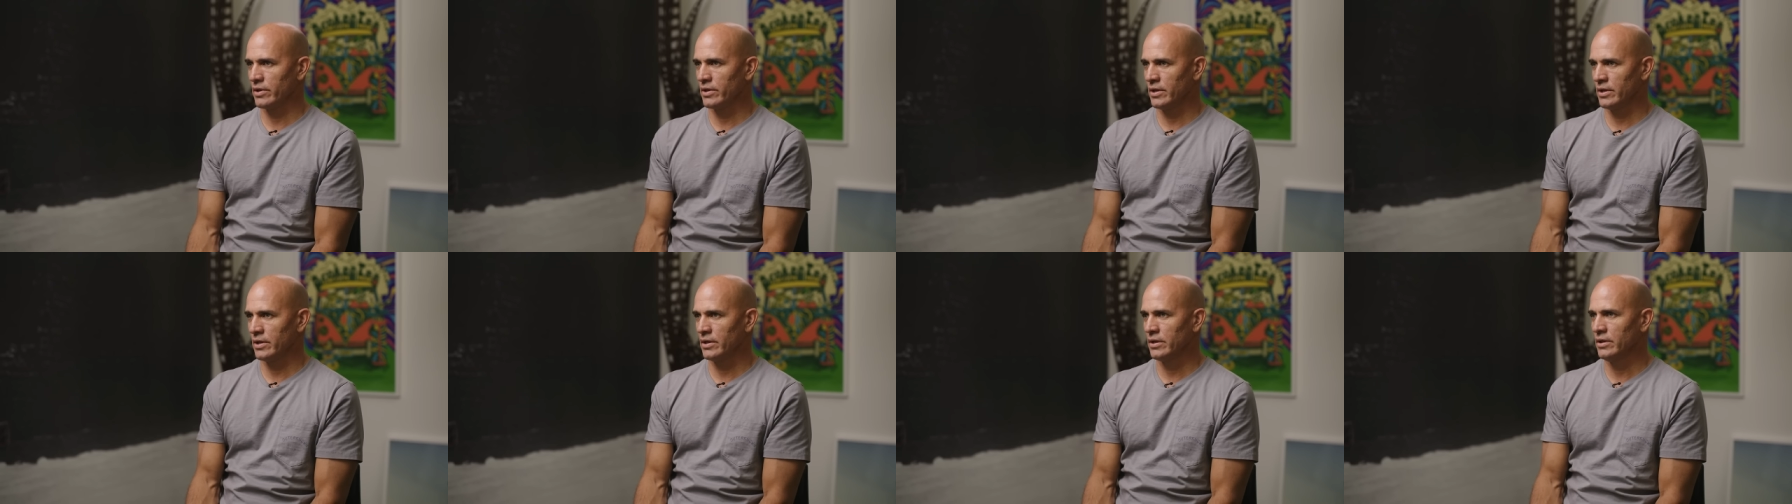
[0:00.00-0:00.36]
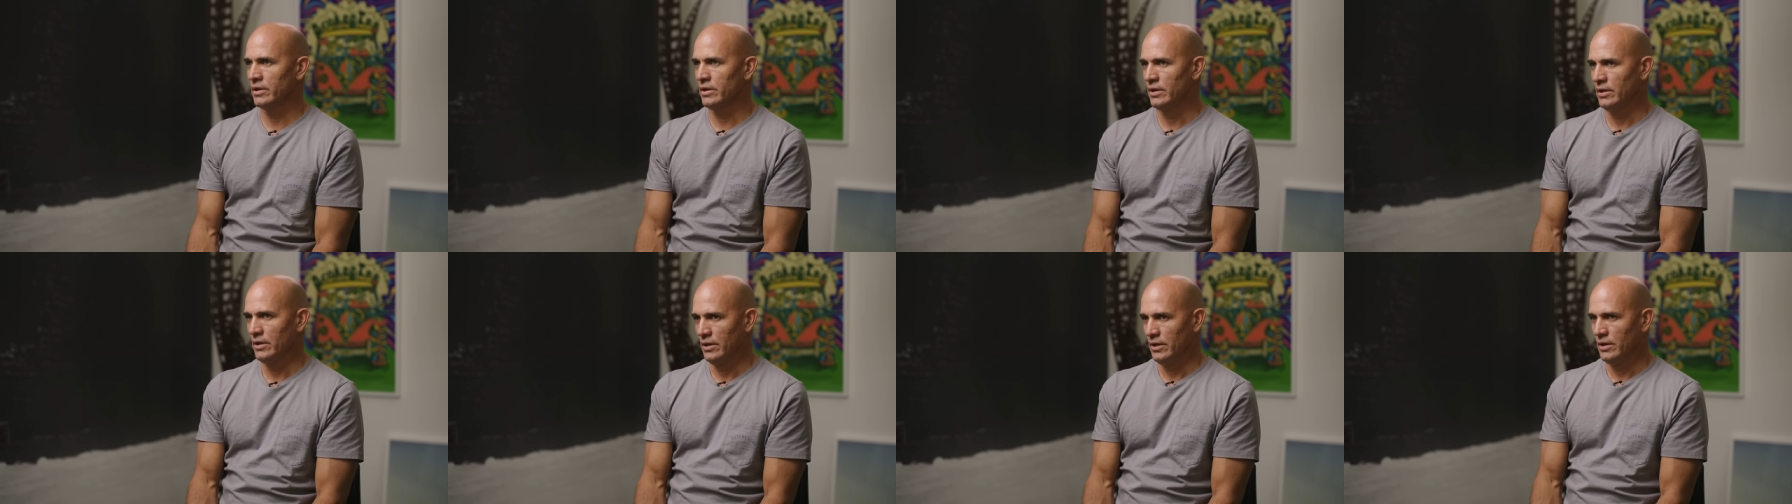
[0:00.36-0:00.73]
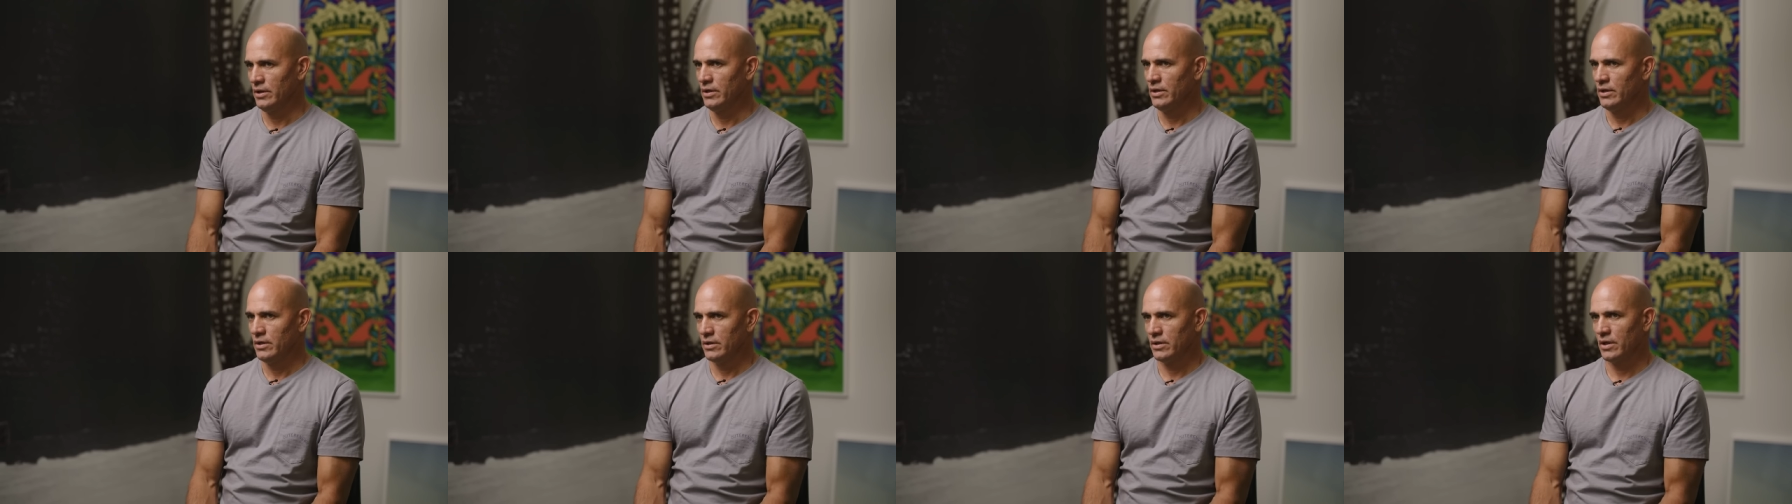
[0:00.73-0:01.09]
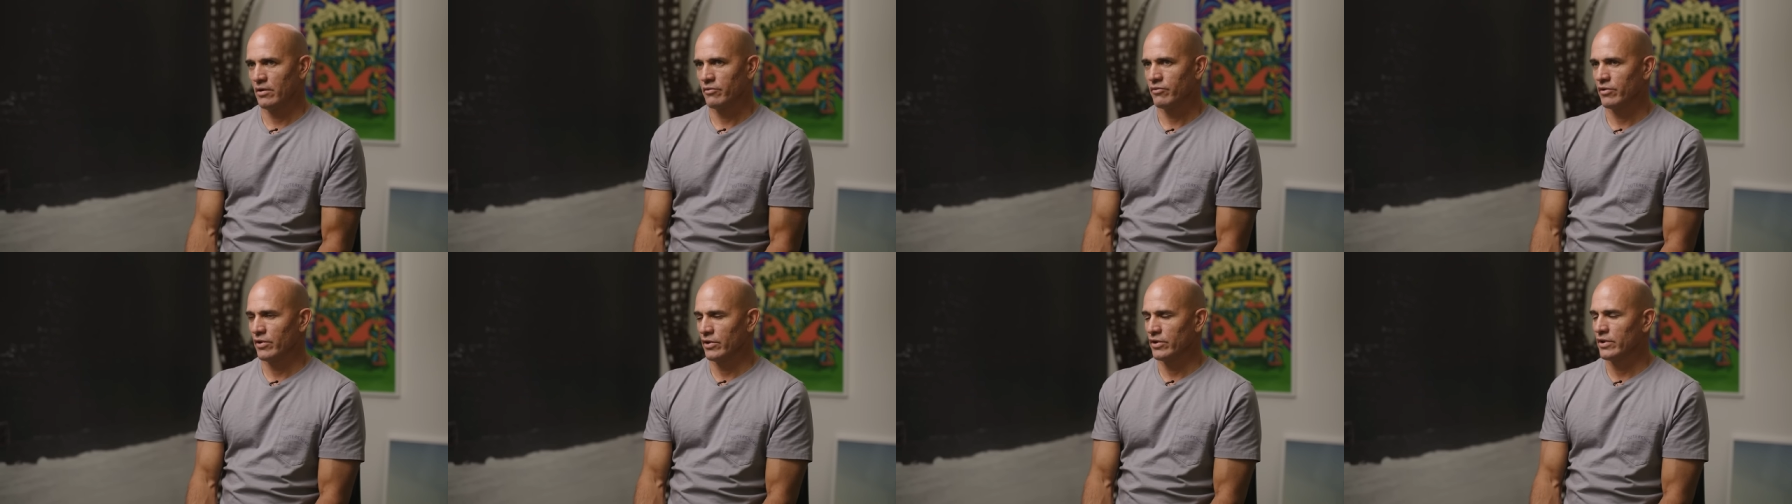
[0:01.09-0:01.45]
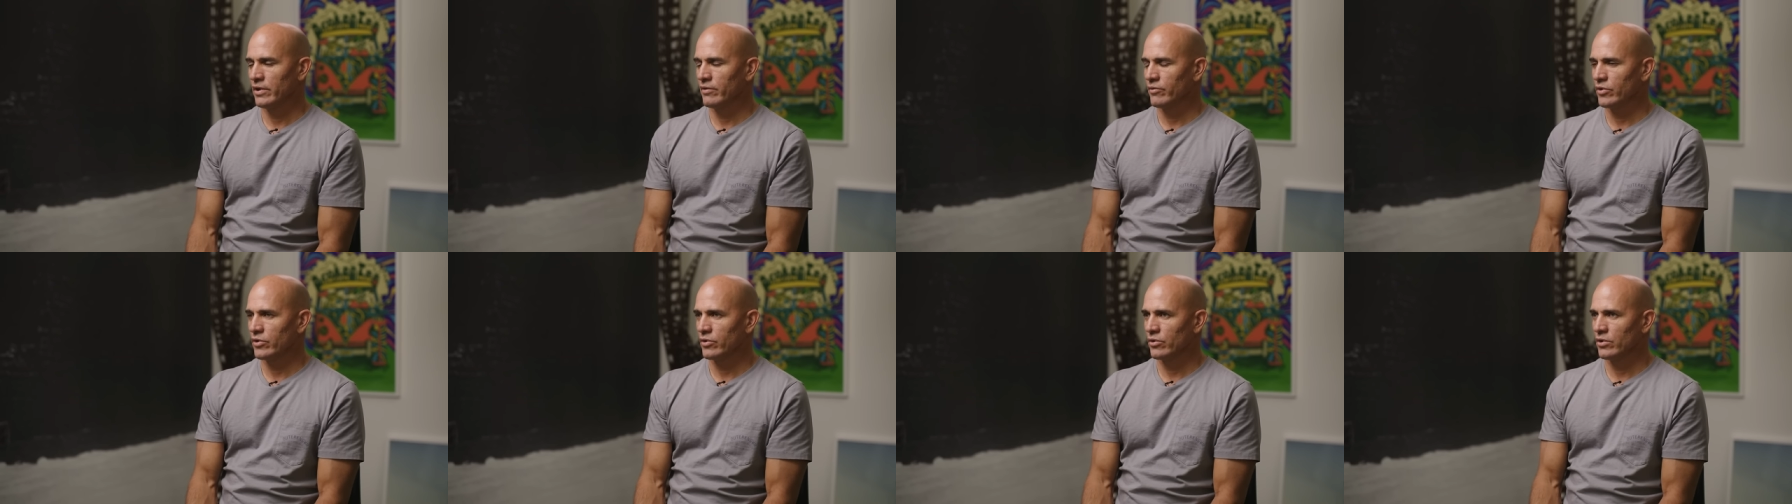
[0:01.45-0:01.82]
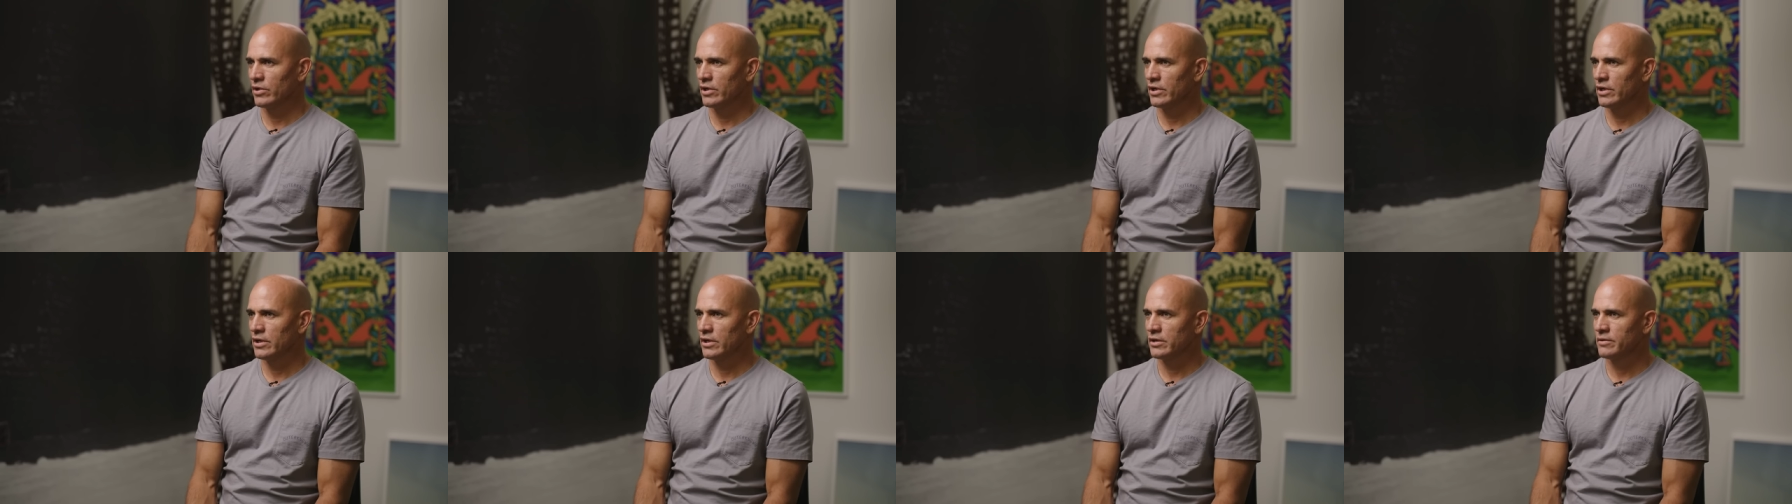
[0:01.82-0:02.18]
thing that I fell in love with
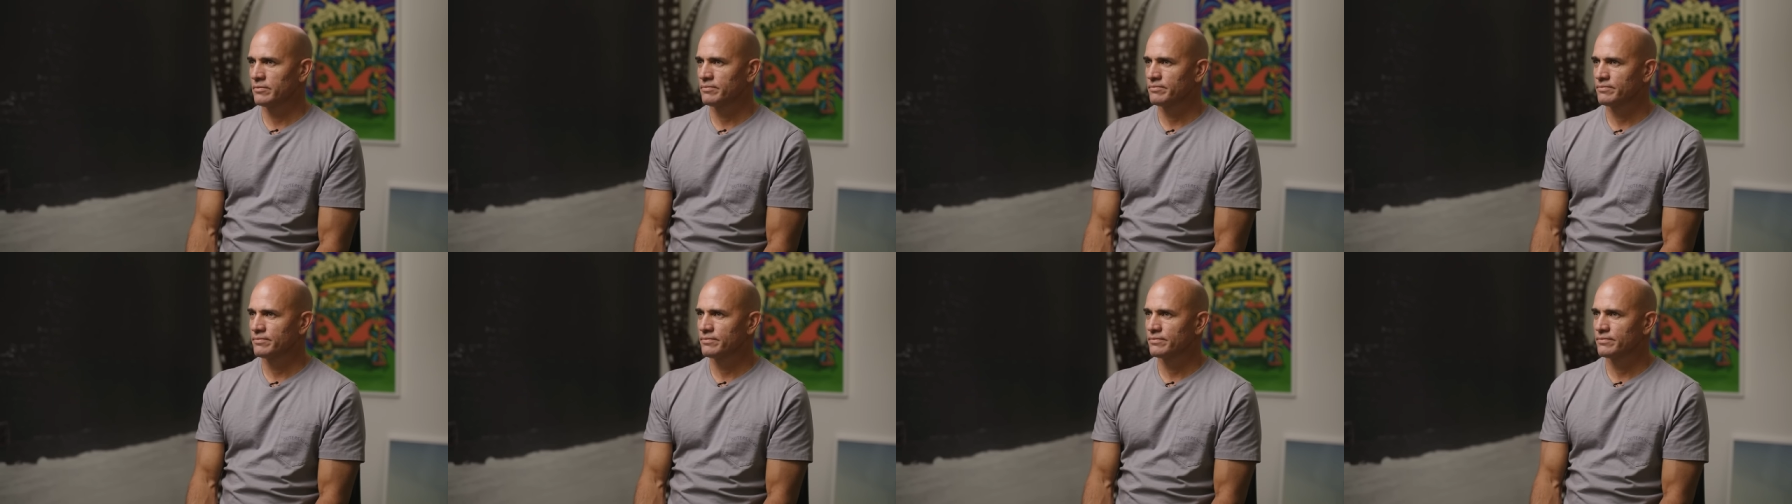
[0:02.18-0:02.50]
early on.